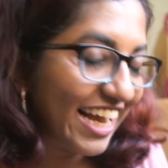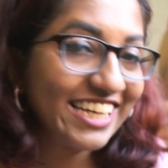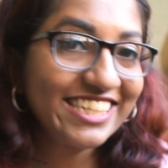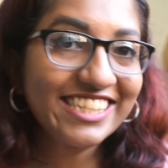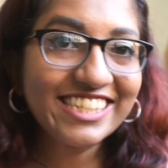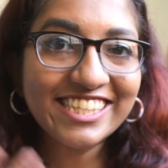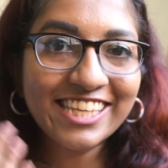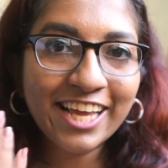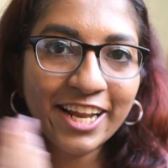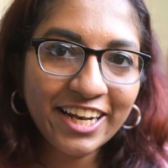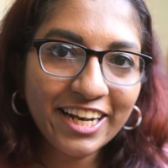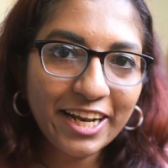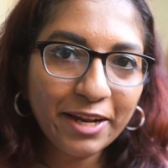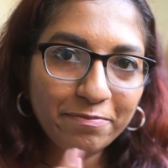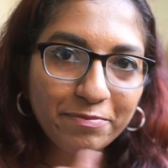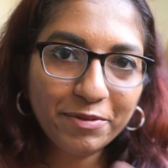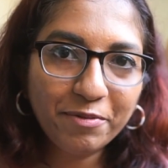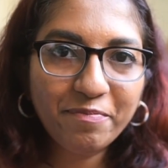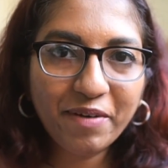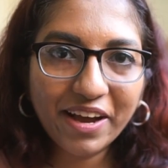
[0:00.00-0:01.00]
I said
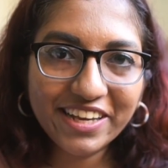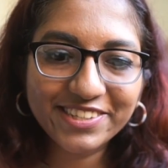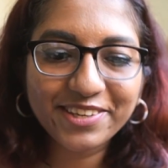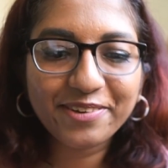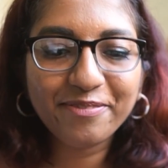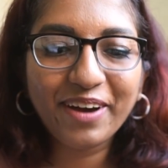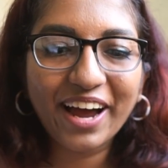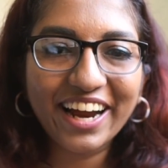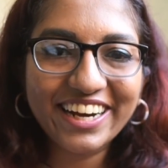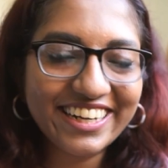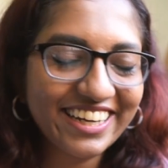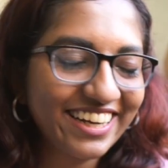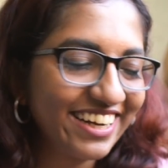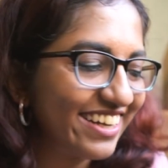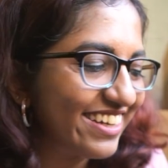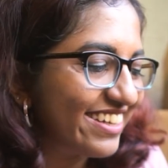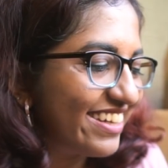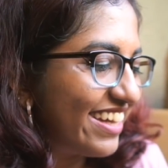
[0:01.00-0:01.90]
let me buy some atta